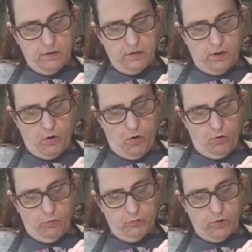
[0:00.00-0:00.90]
the
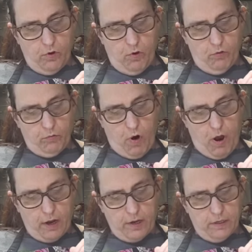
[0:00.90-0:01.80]
whole
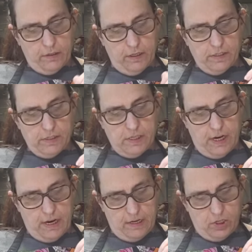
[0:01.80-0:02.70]
rock in this
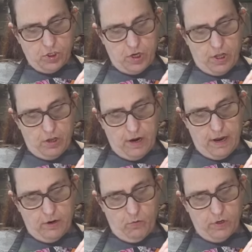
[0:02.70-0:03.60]
tannish color,
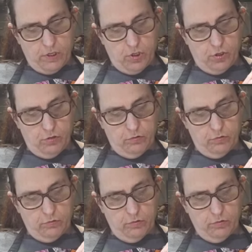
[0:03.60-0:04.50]
I don't want to
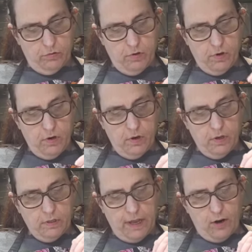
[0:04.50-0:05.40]
do
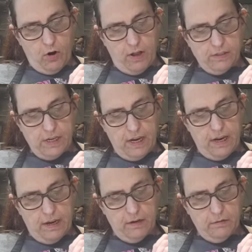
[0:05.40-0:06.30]
that all
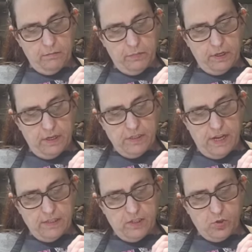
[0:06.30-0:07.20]
tan, because
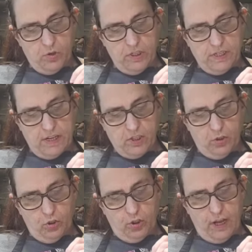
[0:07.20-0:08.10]
that sort of
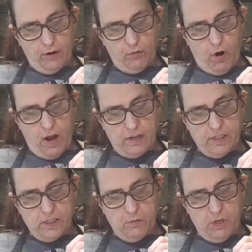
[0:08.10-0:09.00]
doesn't look like
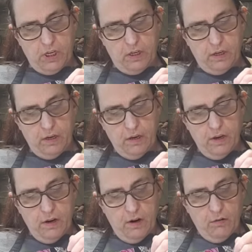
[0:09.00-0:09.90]
rocks to me.
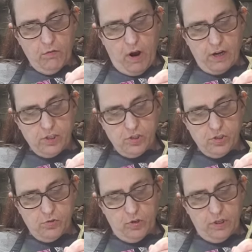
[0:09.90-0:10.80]
Rocks are
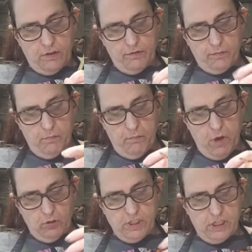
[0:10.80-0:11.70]
sort of
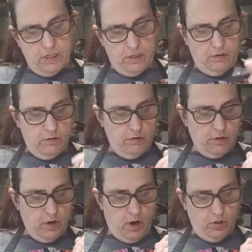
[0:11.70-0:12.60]

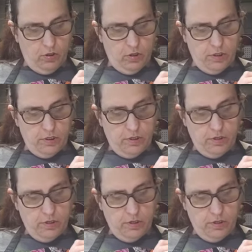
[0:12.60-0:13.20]
multi-colored